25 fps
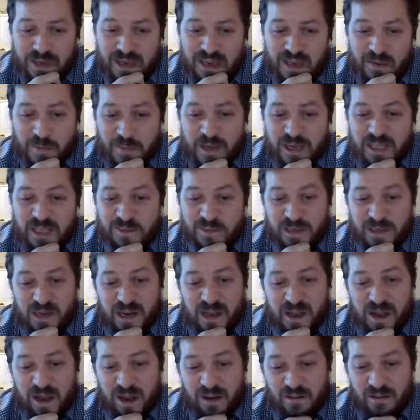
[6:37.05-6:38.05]
It makes me
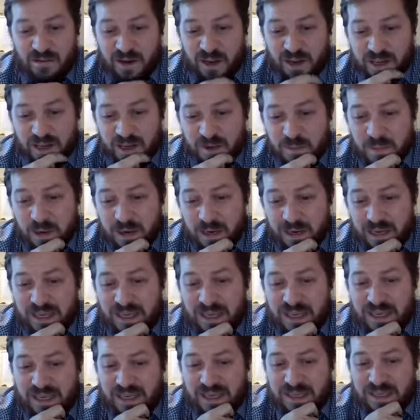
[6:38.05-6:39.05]
laugh like a
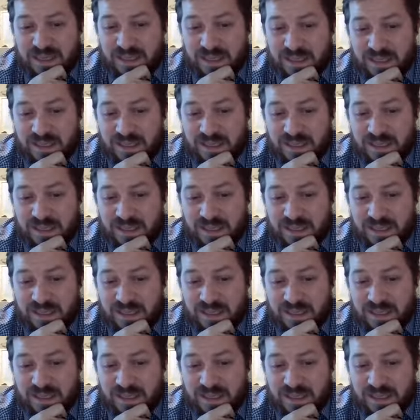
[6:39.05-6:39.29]
monkey.